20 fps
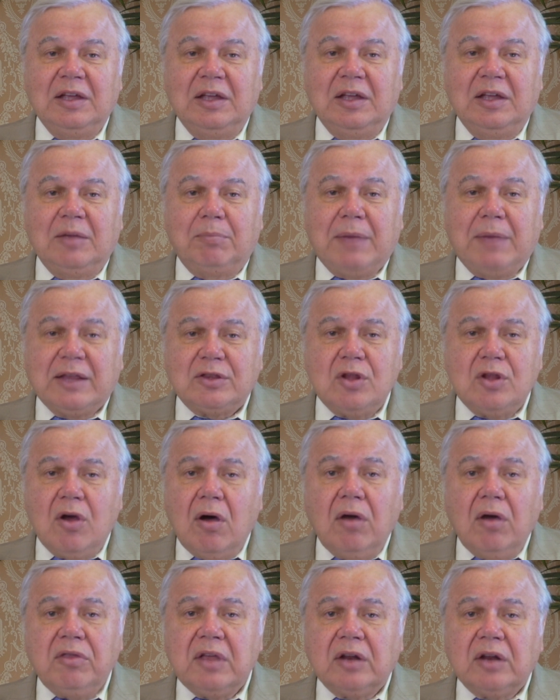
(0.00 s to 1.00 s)
But
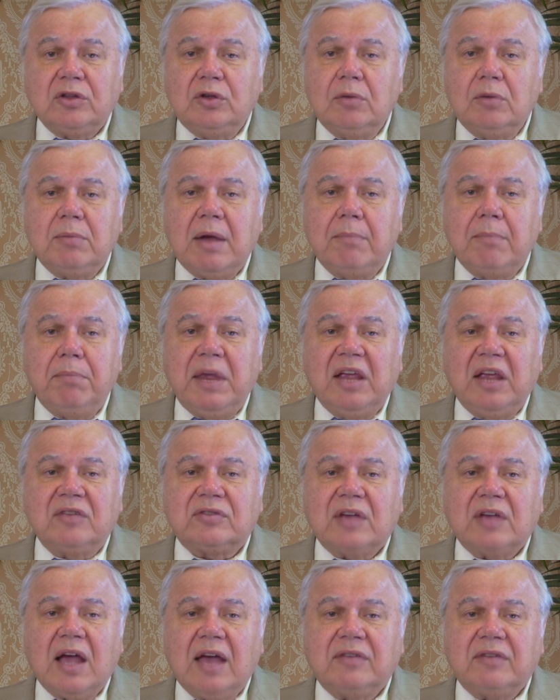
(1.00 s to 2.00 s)
no other human
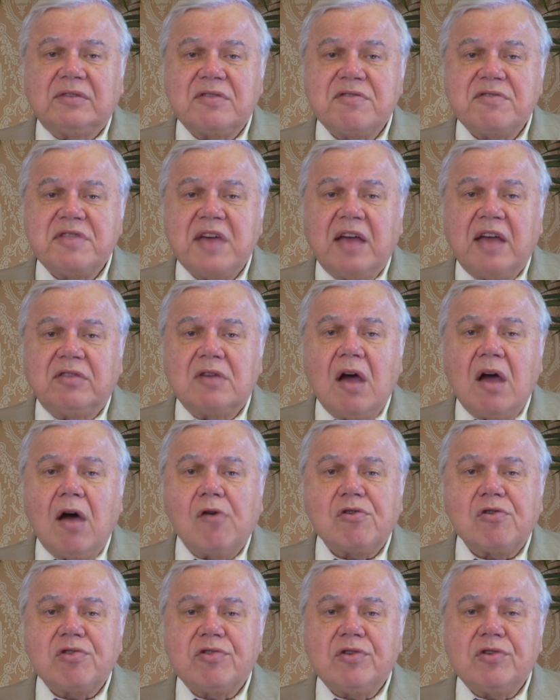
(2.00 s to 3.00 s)
beings has that
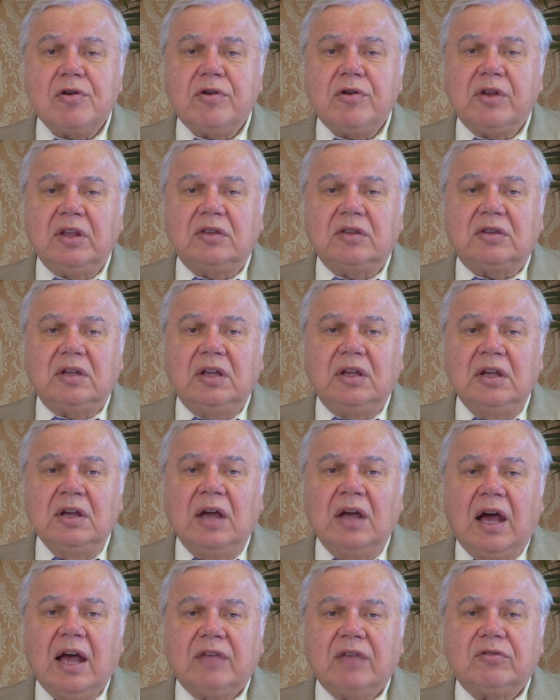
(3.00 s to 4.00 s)
authority,
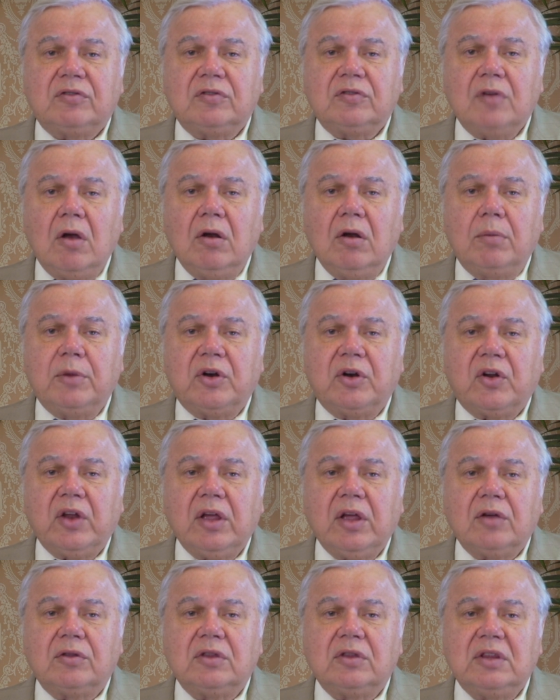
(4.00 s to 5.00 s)
as Solomon
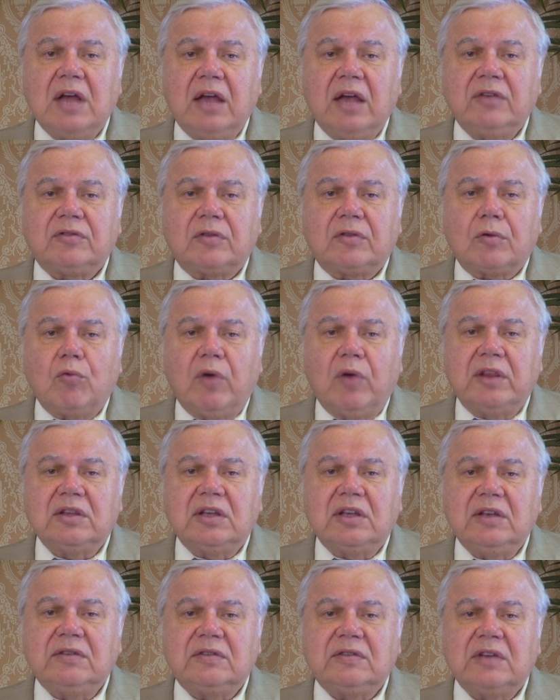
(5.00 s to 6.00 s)
recognized when
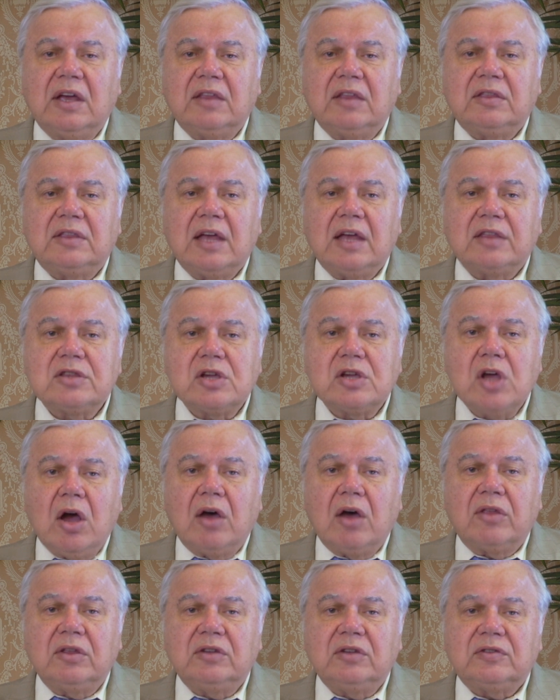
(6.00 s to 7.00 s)
he said that
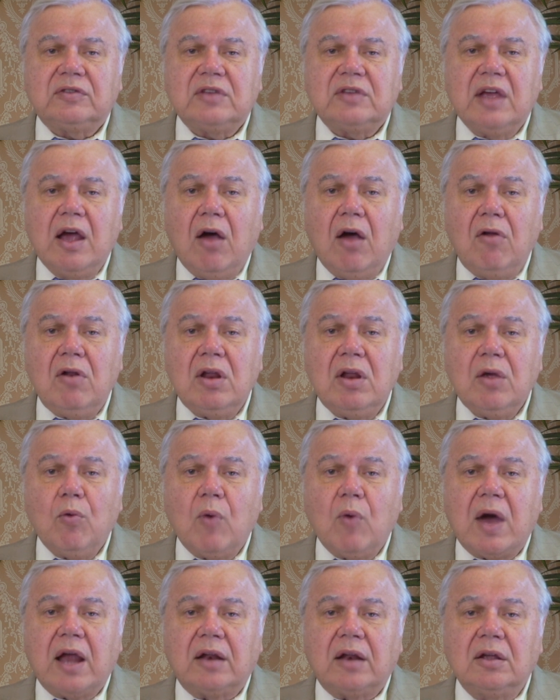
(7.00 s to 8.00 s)
God is the only
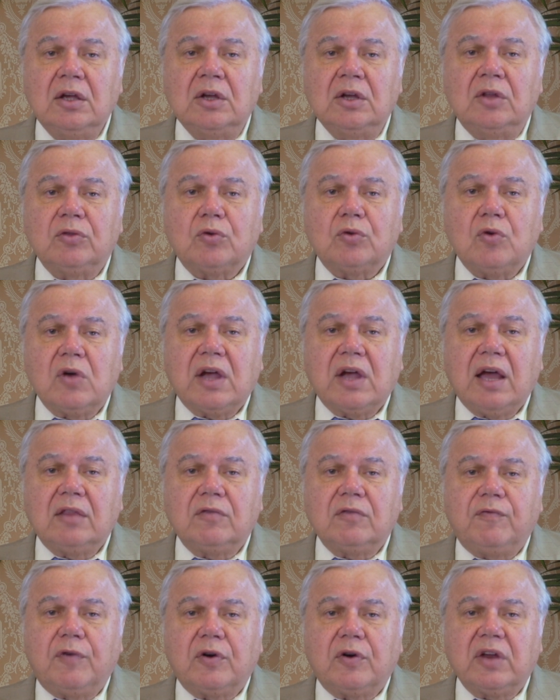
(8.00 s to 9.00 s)
one who can
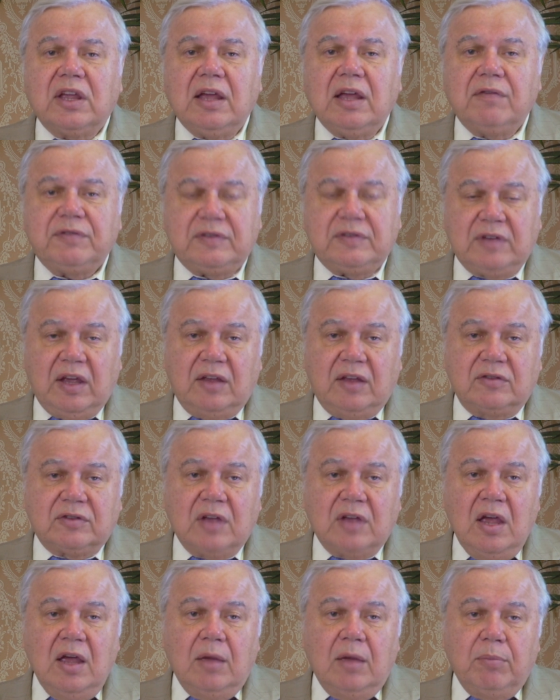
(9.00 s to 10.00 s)
forgive sins,
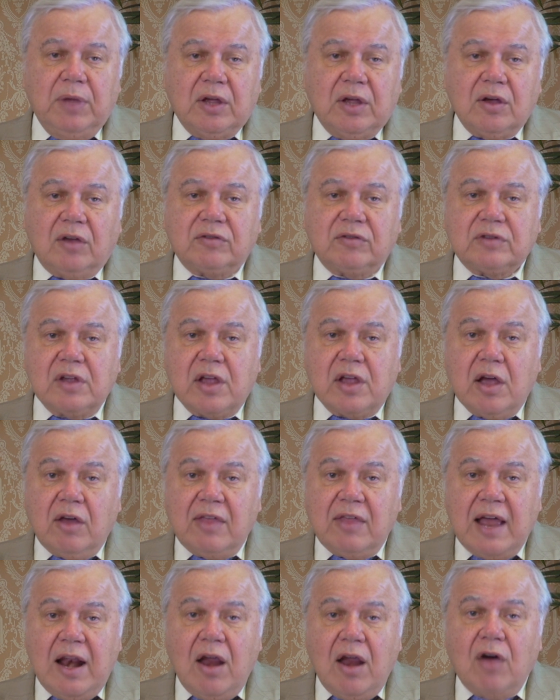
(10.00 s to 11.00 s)
because God
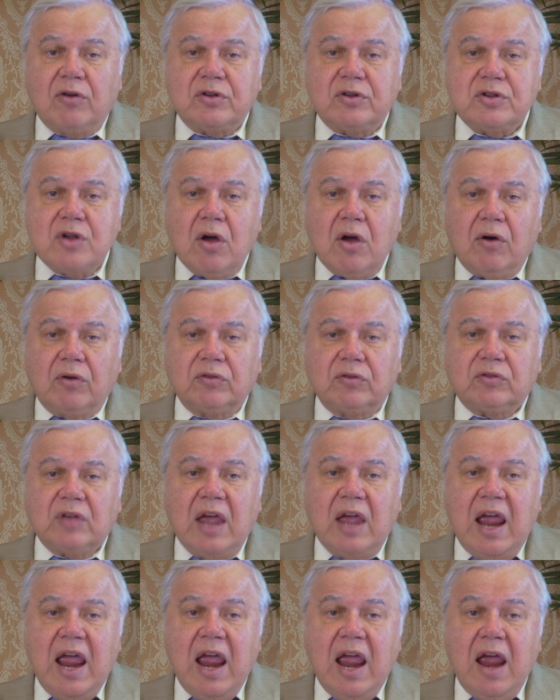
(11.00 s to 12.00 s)
alone knows
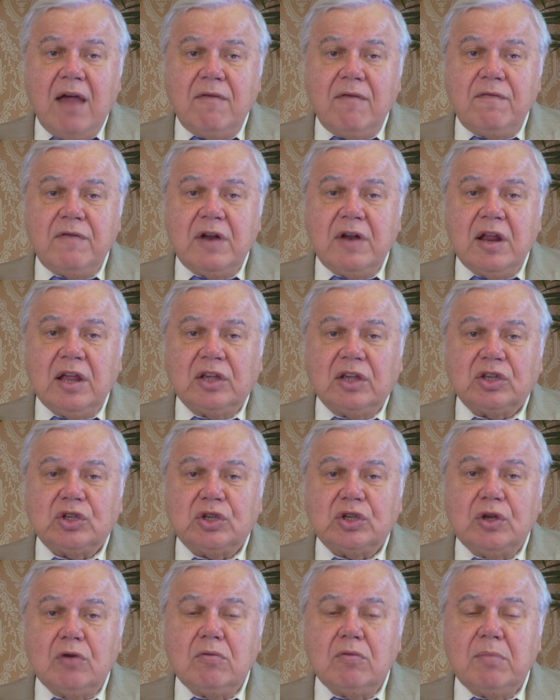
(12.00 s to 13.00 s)
every
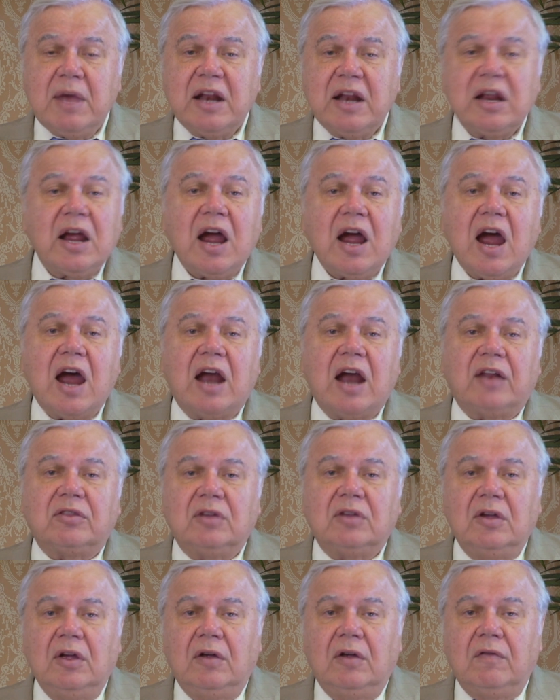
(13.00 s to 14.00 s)
human
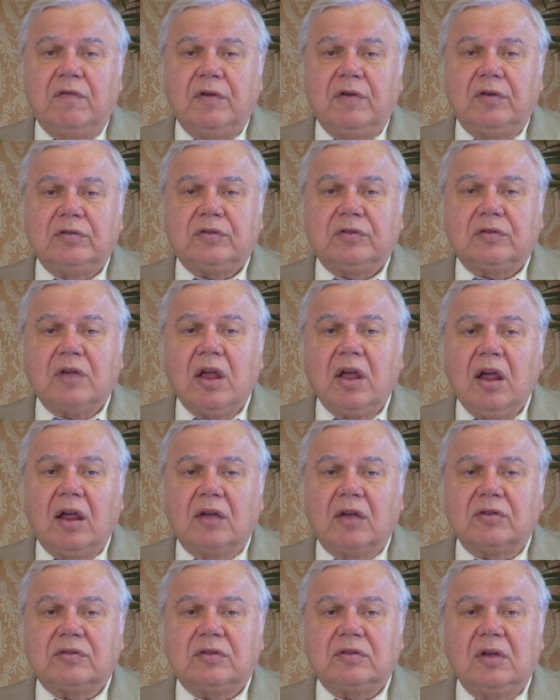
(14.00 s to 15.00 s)
heart. 1
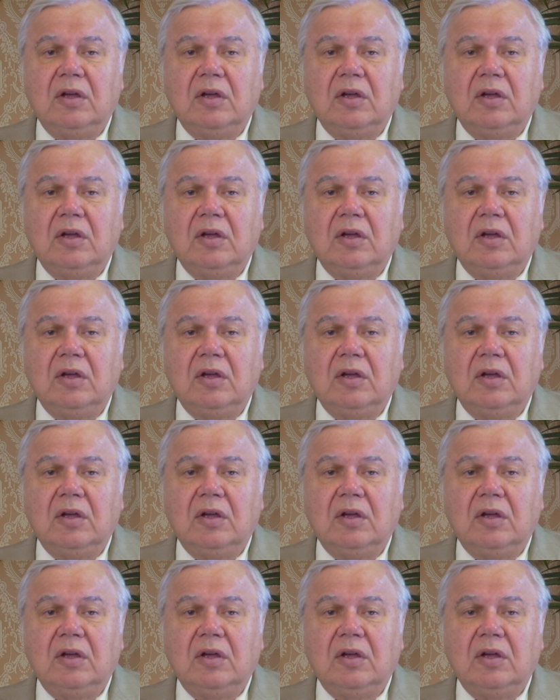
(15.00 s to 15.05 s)
Kings